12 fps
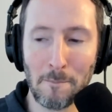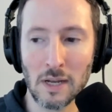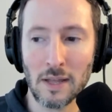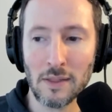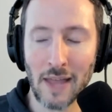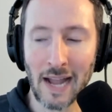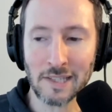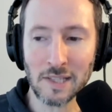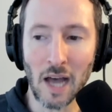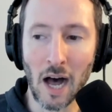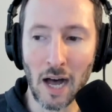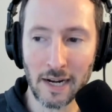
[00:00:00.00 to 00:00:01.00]
that's
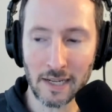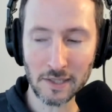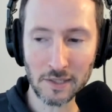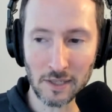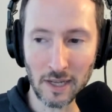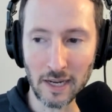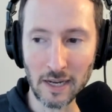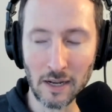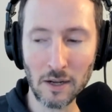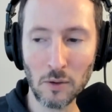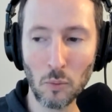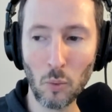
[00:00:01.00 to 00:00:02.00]
the honest, like,
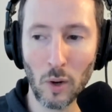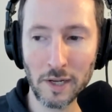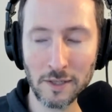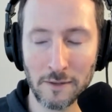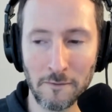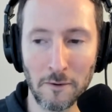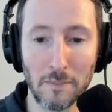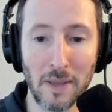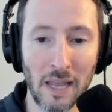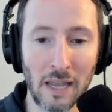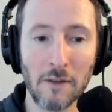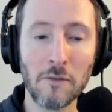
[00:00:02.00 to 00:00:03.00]
what is it for
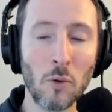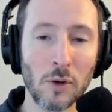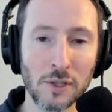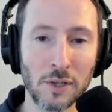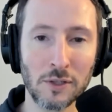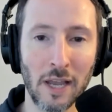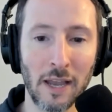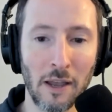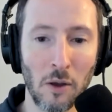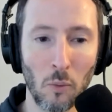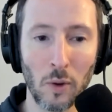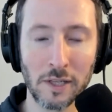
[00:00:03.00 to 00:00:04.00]
me? Of course, there's a
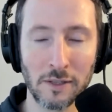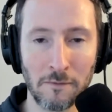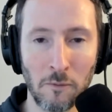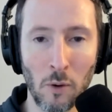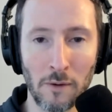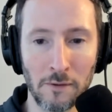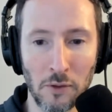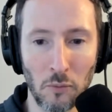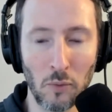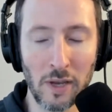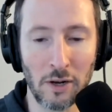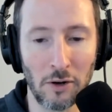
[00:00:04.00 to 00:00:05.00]
what is it for the
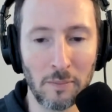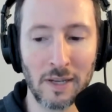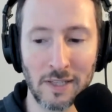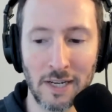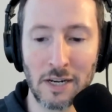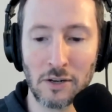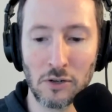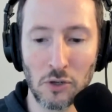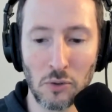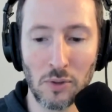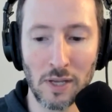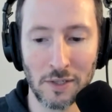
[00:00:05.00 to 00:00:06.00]
reader, because I didn't
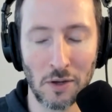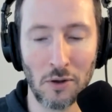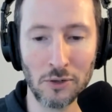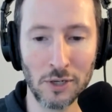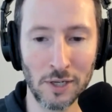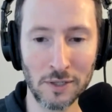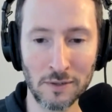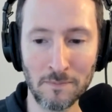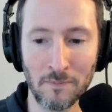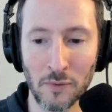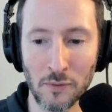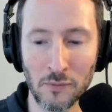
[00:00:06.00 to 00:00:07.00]
do this all just
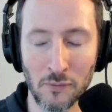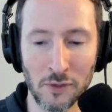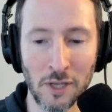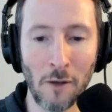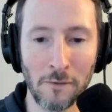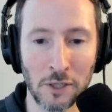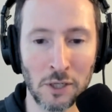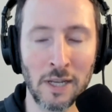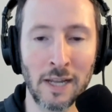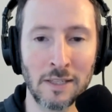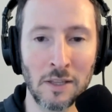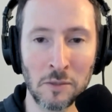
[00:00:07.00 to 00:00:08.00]
selfishly.
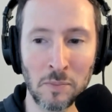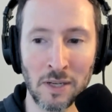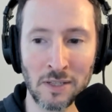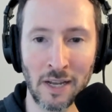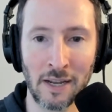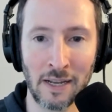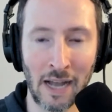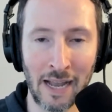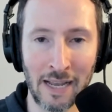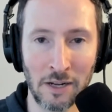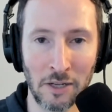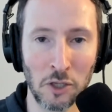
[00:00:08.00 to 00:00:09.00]
I did this because I
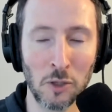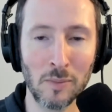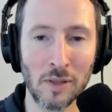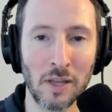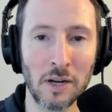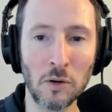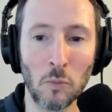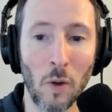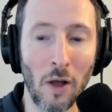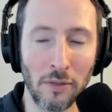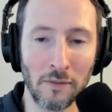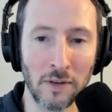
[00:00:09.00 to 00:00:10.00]
had accumulated a
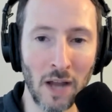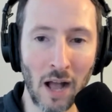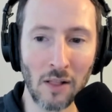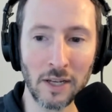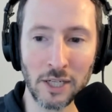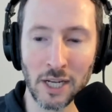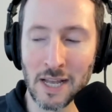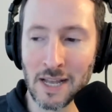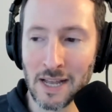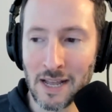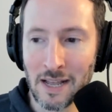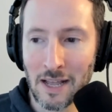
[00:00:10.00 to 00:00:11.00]
wealth of knowledge
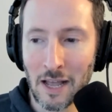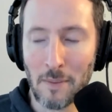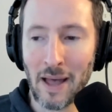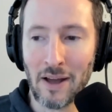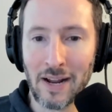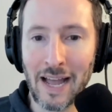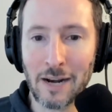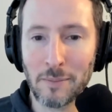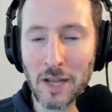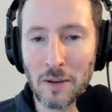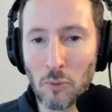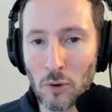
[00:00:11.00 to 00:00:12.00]
about how to
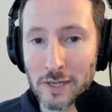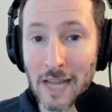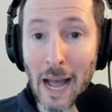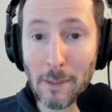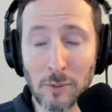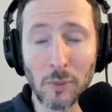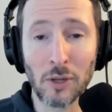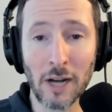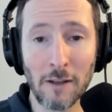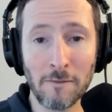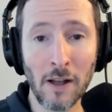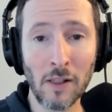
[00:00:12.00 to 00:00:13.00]
become more adaptable. And
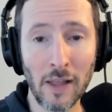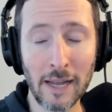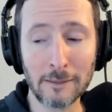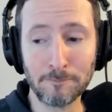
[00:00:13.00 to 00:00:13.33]
I felt like